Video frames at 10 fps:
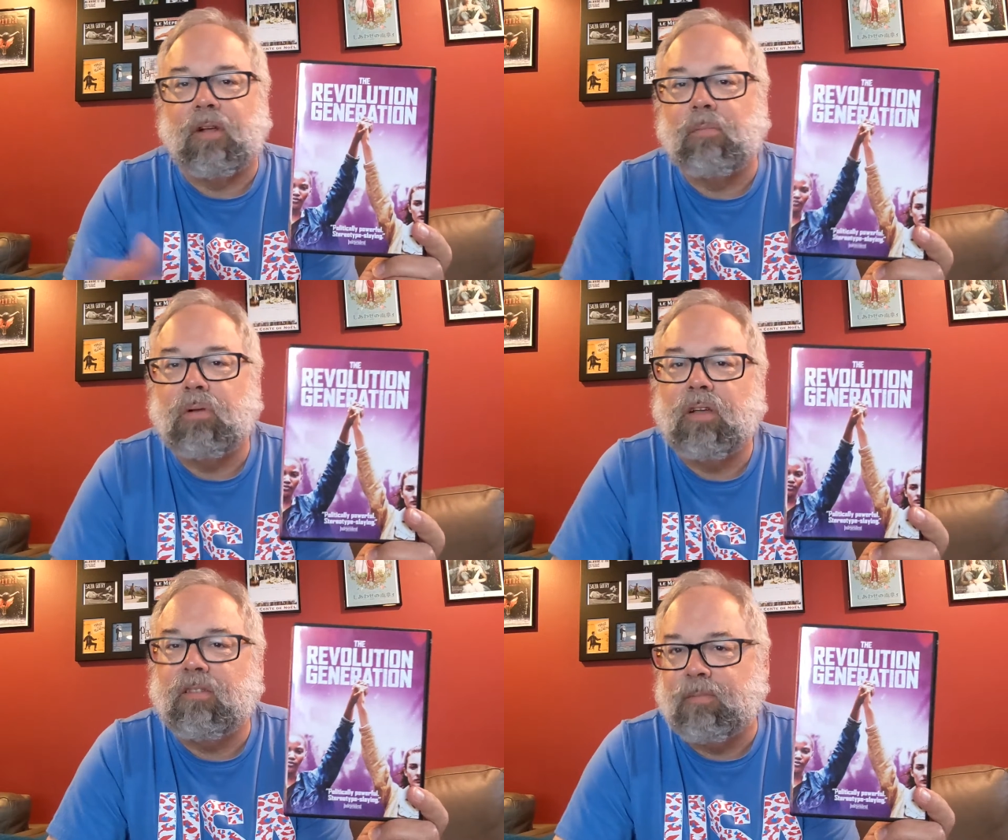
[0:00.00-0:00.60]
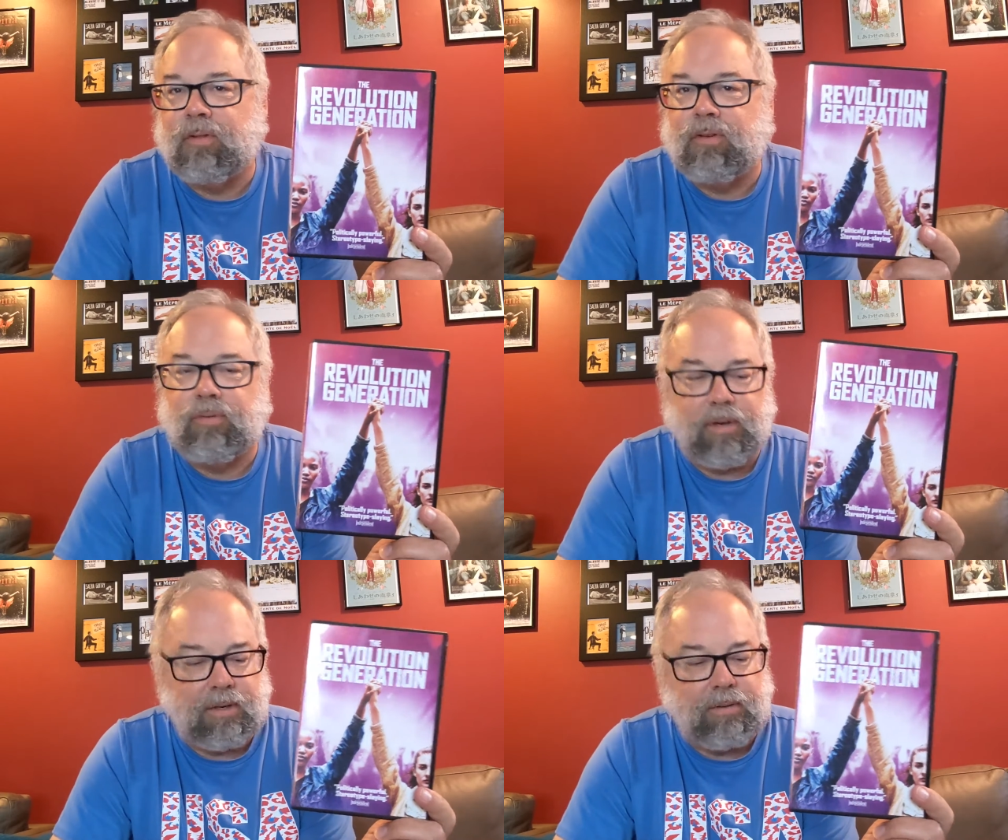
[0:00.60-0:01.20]
I'll play some of the
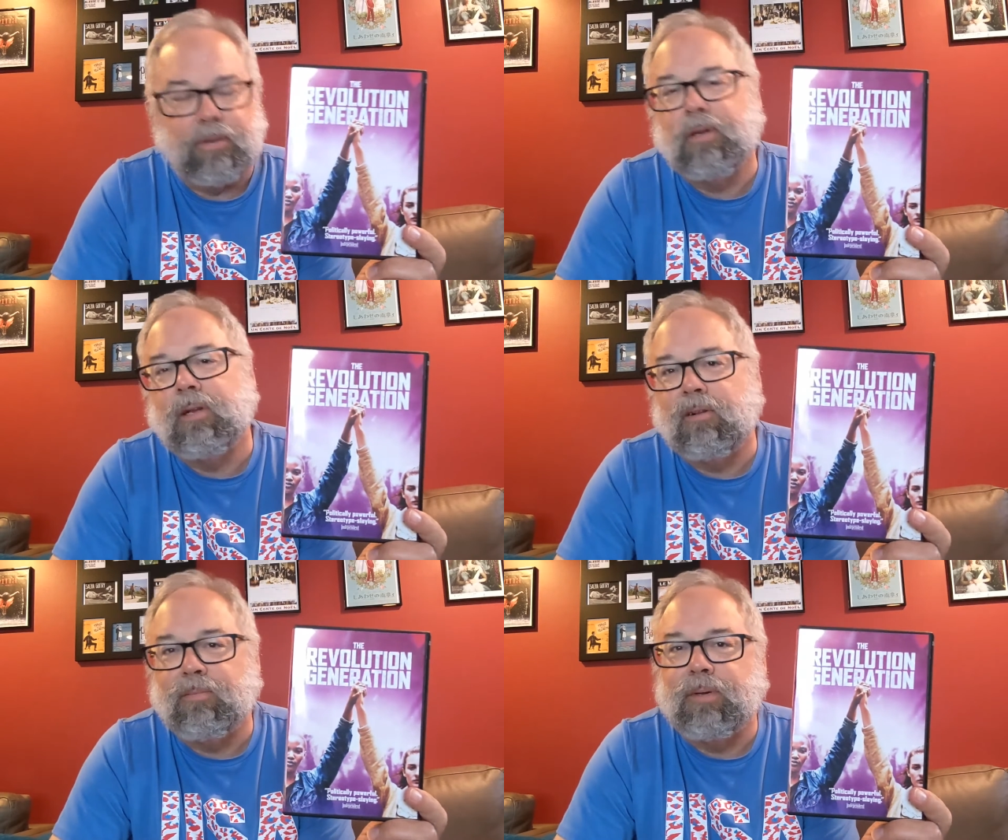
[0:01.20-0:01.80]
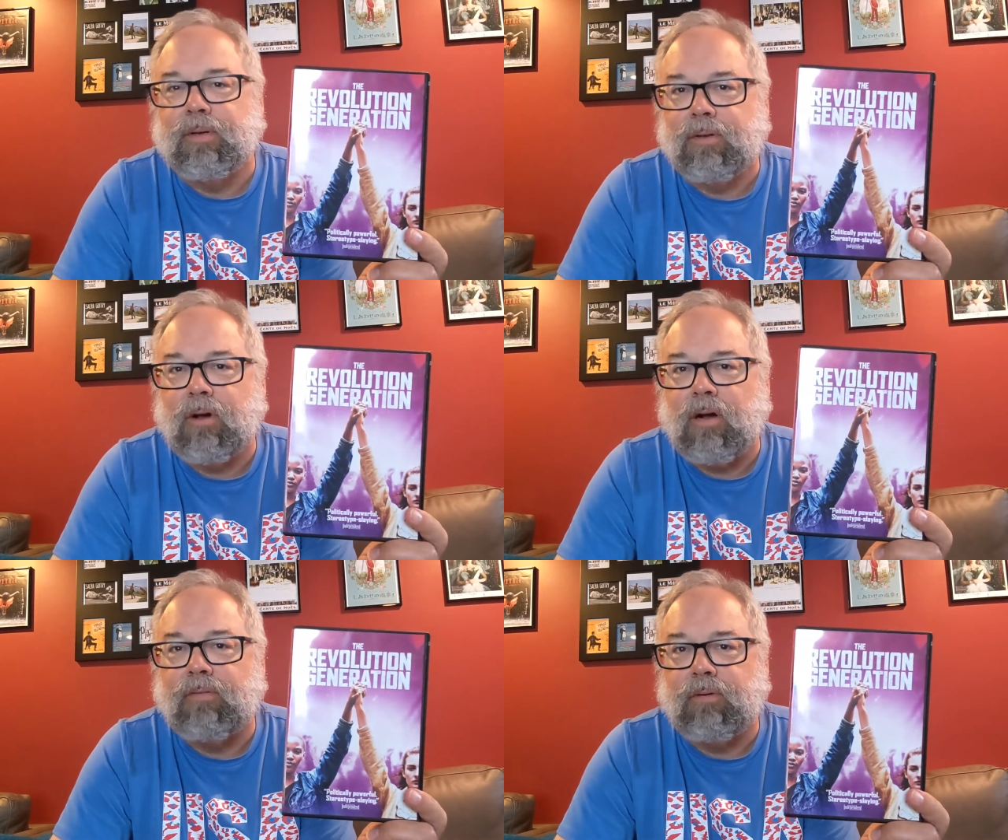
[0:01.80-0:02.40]
trailer in a little bit to
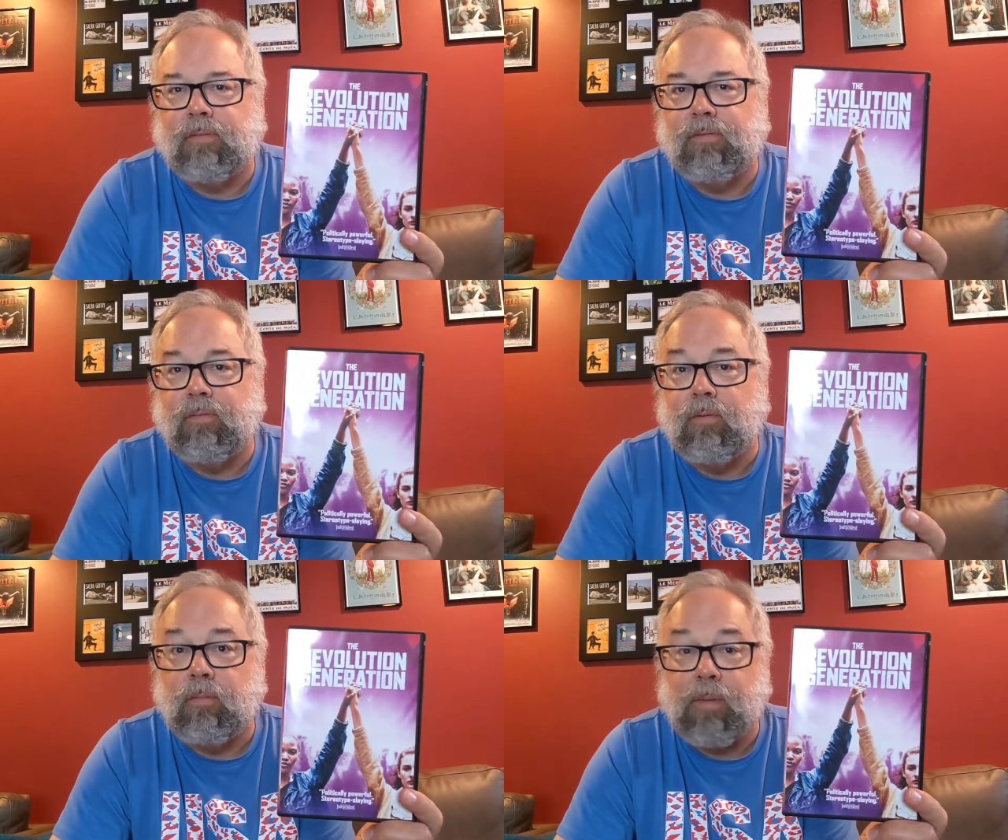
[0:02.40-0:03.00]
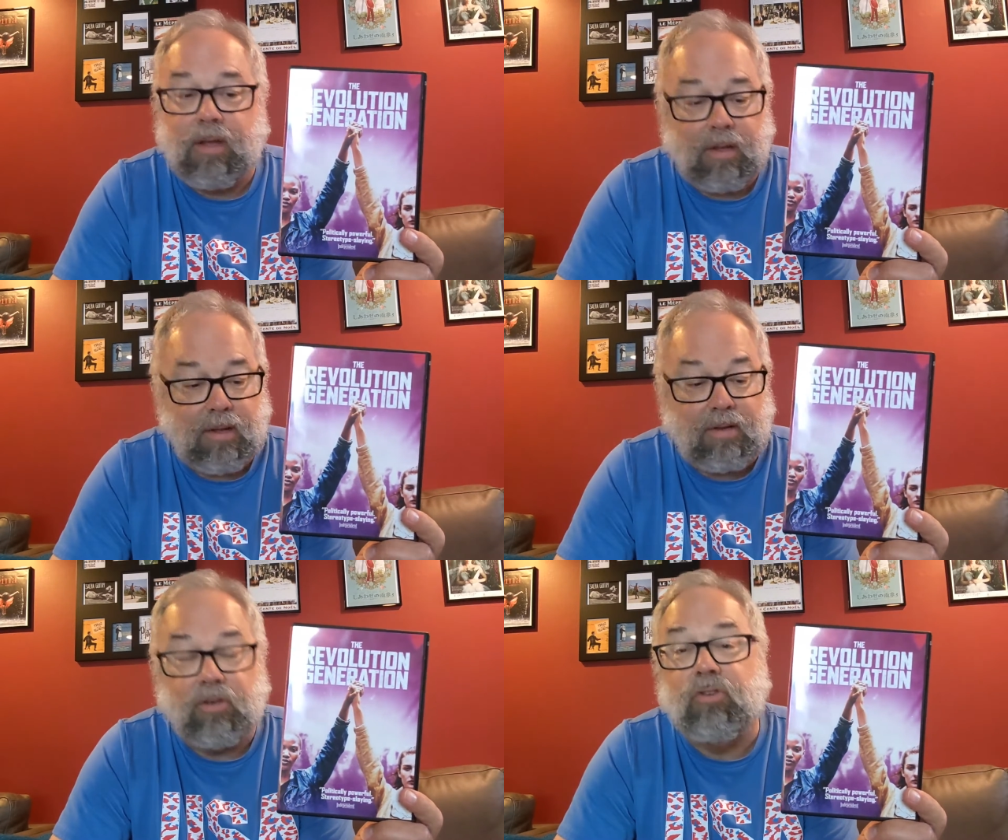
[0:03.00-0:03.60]
offer a few more of my
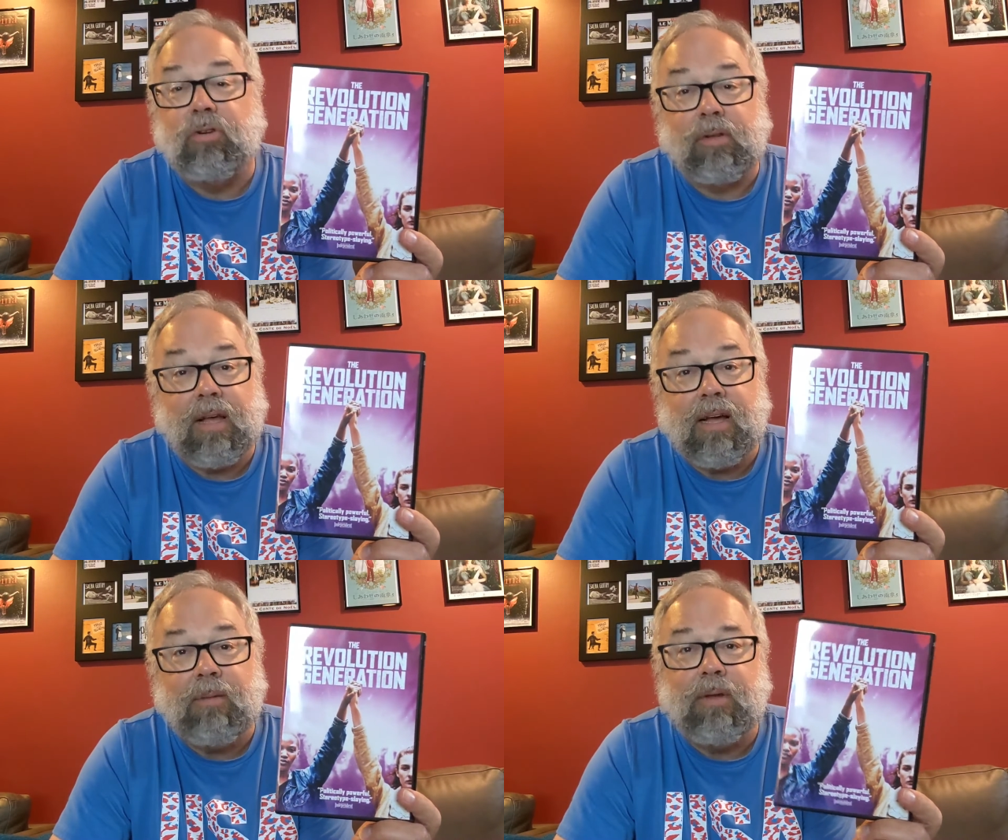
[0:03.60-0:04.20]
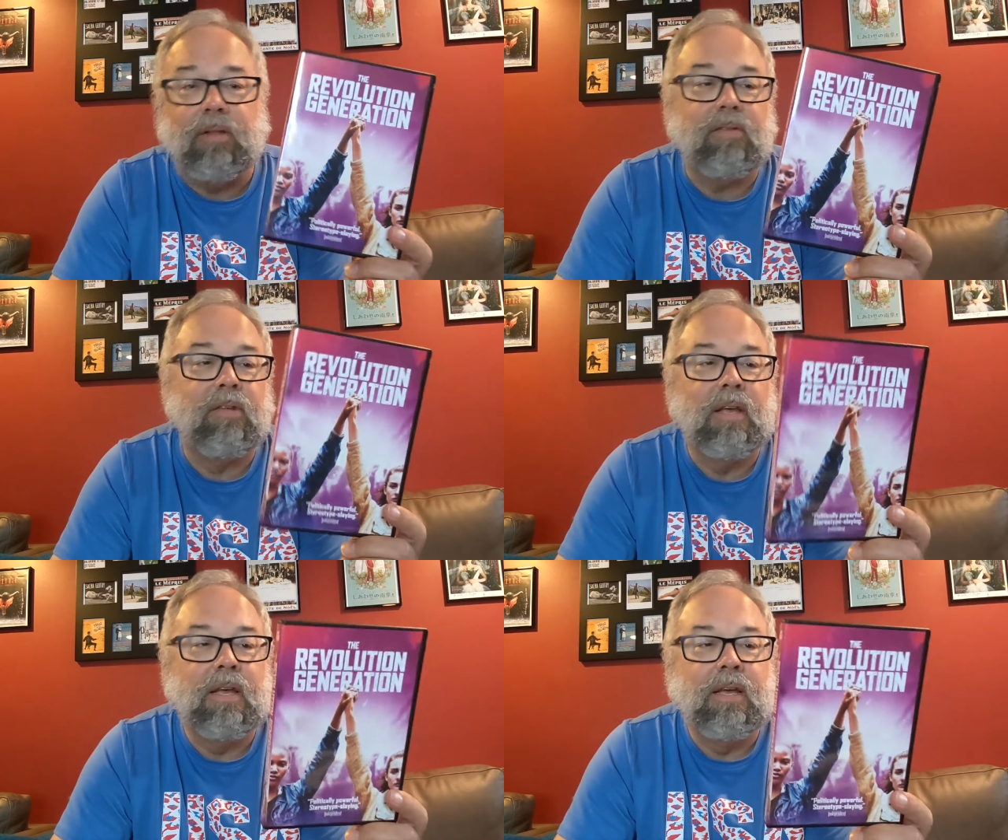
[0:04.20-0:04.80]
additional
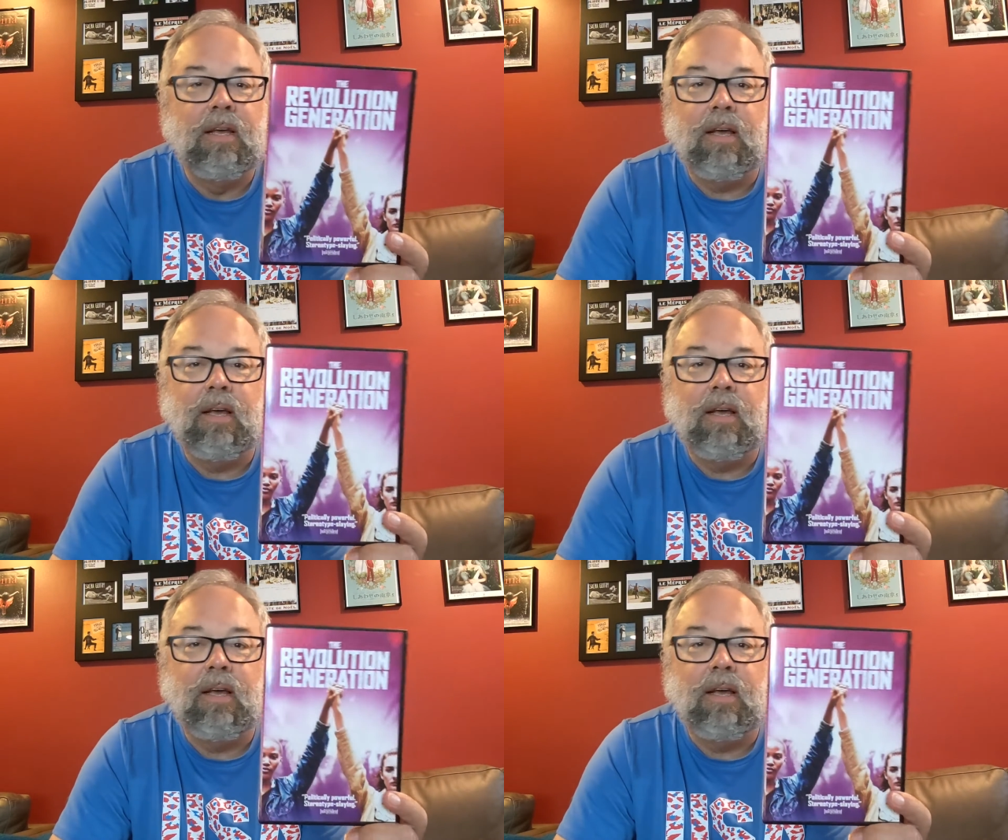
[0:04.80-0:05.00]
comments.